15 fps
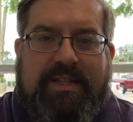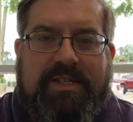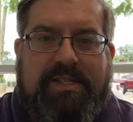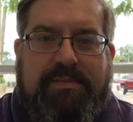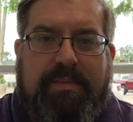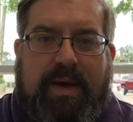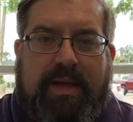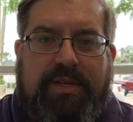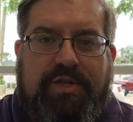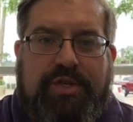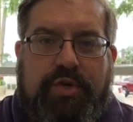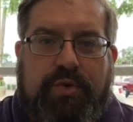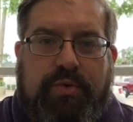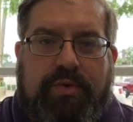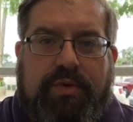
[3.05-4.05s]
This is my
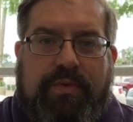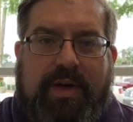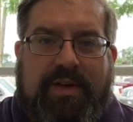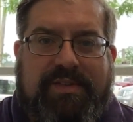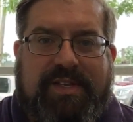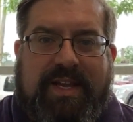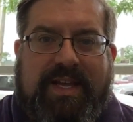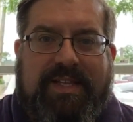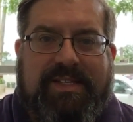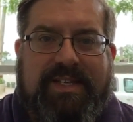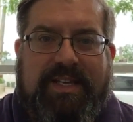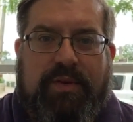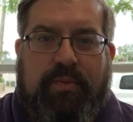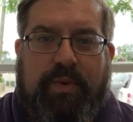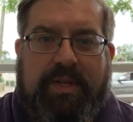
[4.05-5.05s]
June
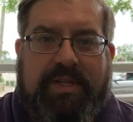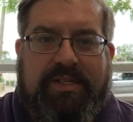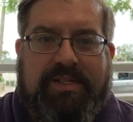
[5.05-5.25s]
2018 real